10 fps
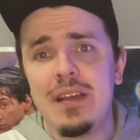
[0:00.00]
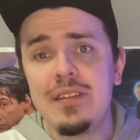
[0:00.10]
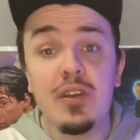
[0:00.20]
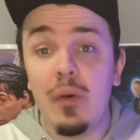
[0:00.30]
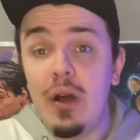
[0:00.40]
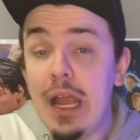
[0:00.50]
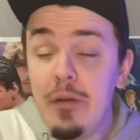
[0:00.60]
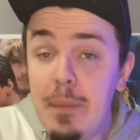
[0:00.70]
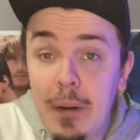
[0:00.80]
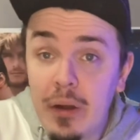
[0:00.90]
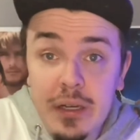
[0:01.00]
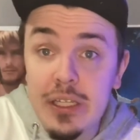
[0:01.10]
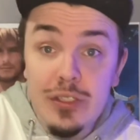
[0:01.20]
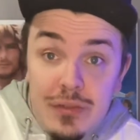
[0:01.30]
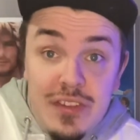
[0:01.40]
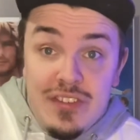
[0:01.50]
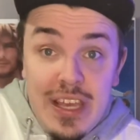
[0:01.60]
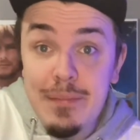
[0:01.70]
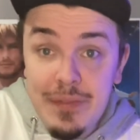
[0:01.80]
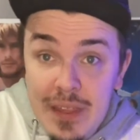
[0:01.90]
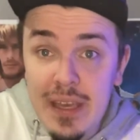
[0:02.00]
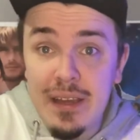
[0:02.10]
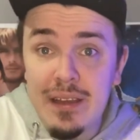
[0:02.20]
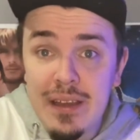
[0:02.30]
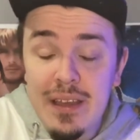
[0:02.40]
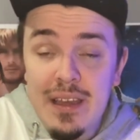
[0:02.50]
So Harry Potter can do the same thing.